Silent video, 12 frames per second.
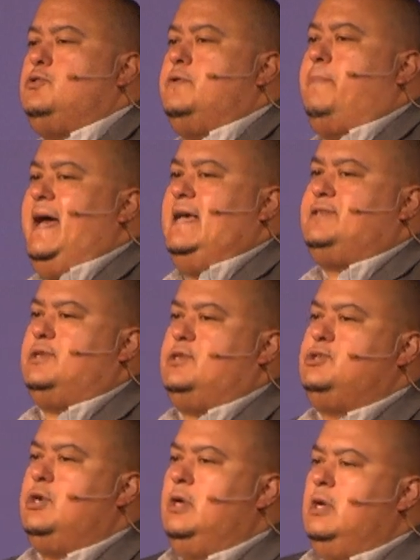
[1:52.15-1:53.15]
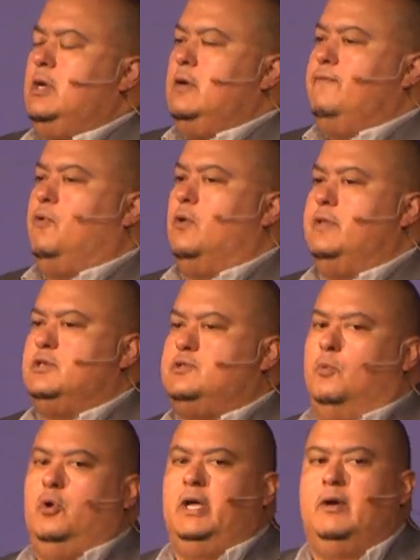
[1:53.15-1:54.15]
passage for this
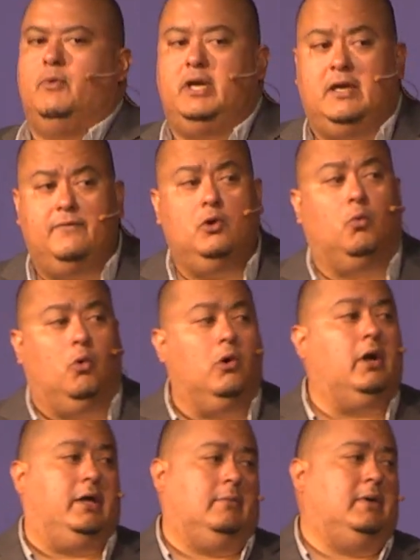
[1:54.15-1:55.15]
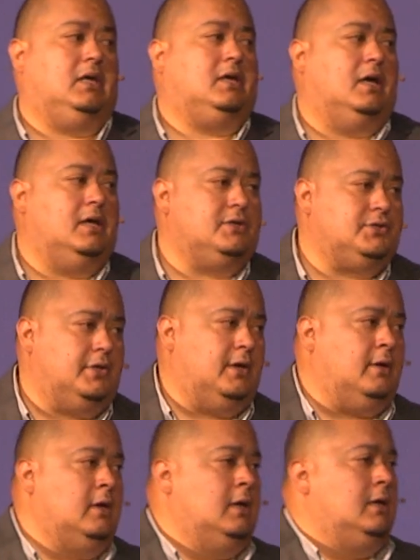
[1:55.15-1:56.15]
morning, I want to give you a warning because the,
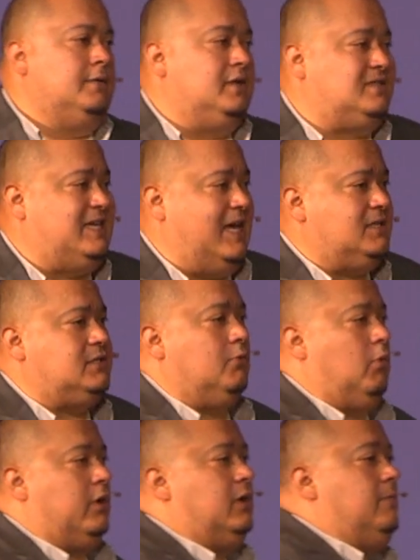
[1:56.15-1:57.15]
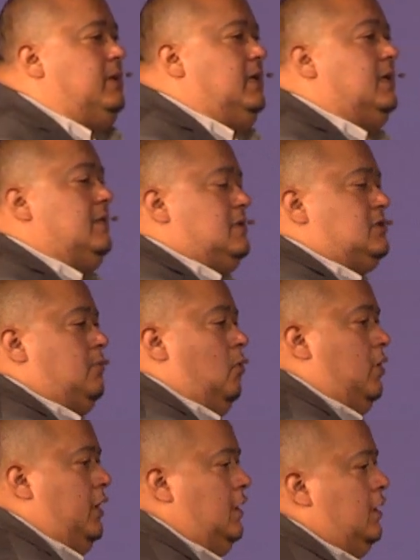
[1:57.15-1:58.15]
the text that we're going to be in this
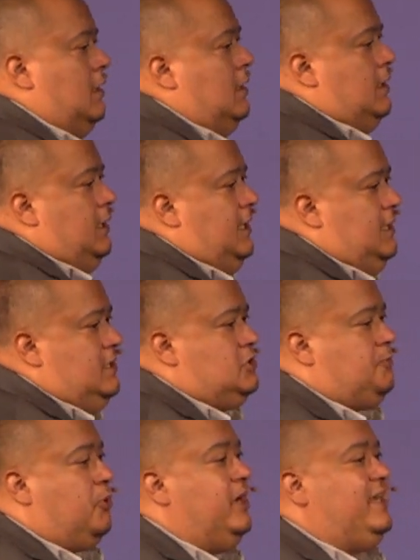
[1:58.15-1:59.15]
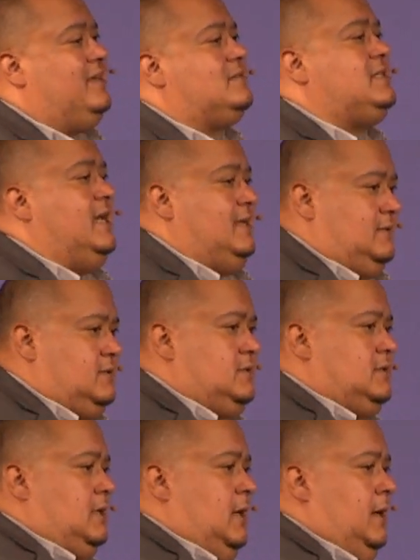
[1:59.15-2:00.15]
morning is pretty intense.
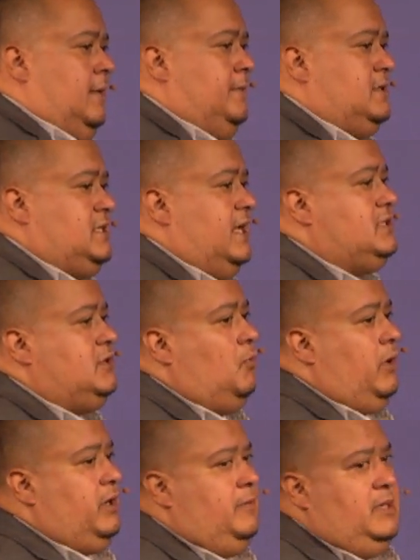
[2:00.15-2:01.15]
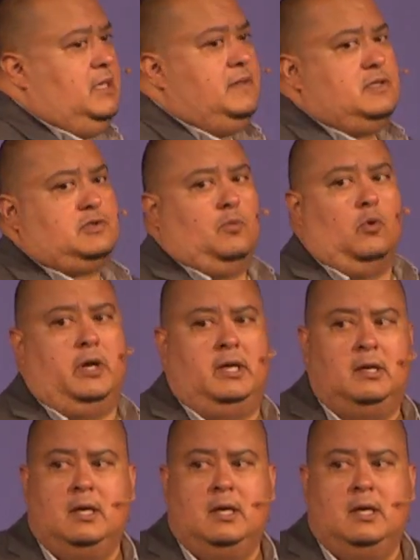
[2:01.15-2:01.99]
Um, the text that we're going to be in this morning